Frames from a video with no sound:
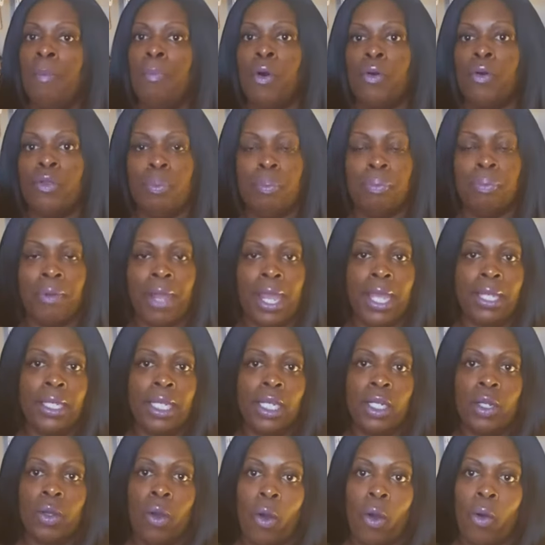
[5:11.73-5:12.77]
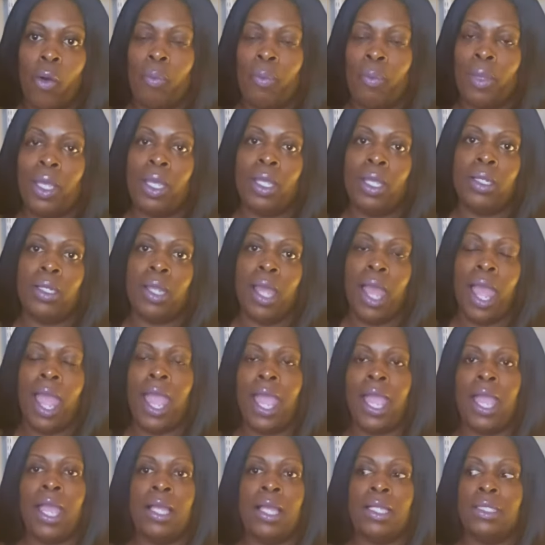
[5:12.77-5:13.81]
both Brandon Coleman
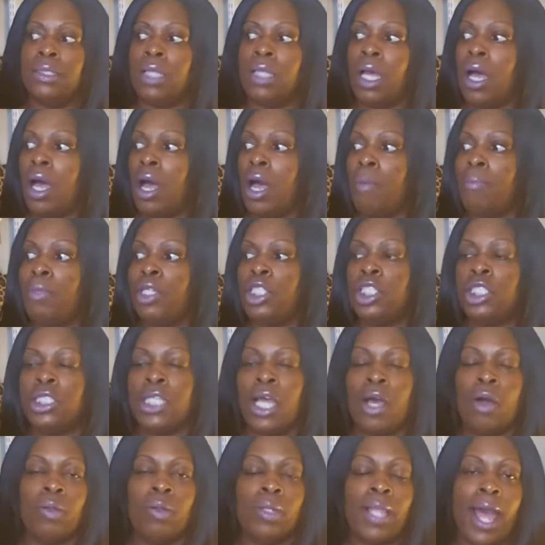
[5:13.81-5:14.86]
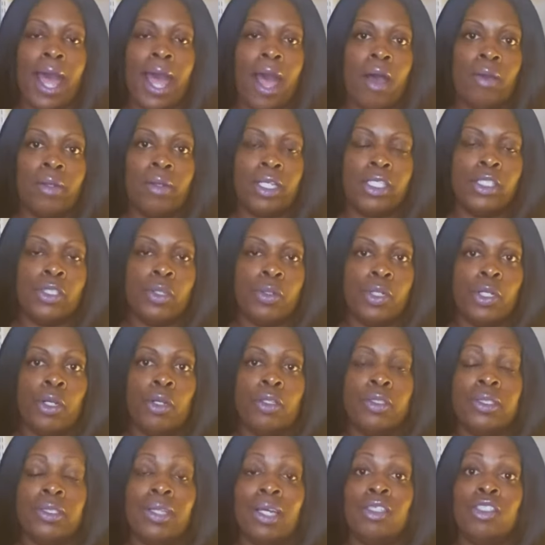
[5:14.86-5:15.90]
and Michelle Loud concerning
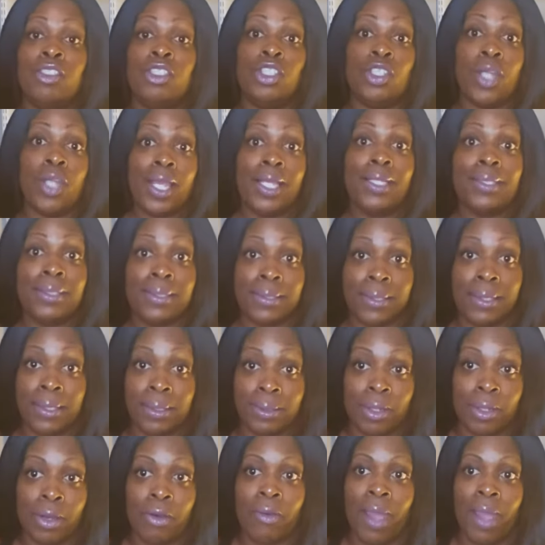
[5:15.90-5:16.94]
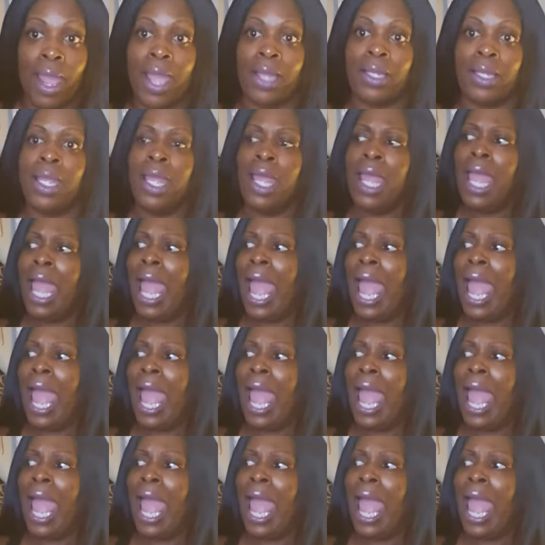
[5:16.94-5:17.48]
her son, Jason, all right?